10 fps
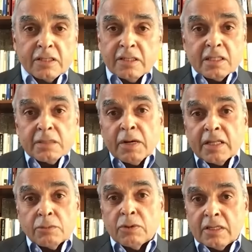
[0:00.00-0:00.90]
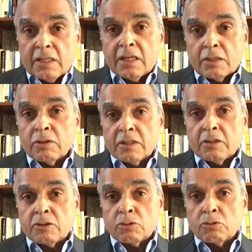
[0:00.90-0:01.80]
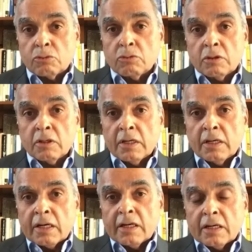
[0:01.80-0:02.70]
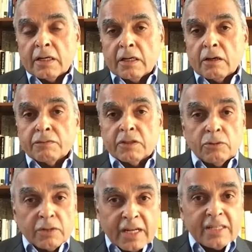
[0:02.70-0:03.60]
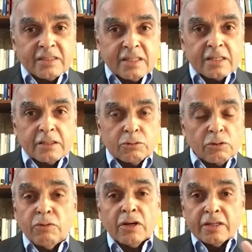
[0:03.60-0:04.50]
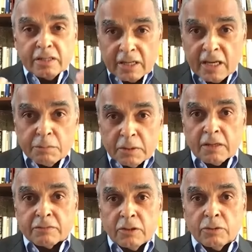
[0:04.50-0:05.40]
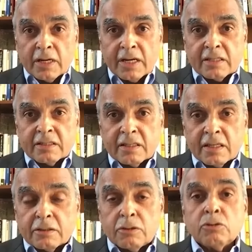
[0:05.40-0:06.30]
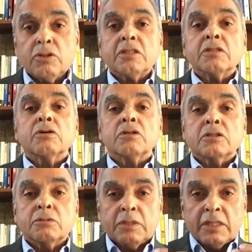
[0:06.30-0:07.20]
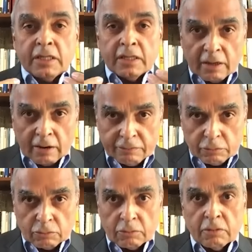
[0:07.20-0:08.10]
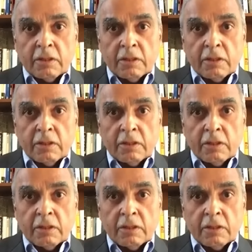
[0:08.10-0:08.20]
This is, by the way, equally true of the United States too. If you're a neighbor of the United States, you just got to be careful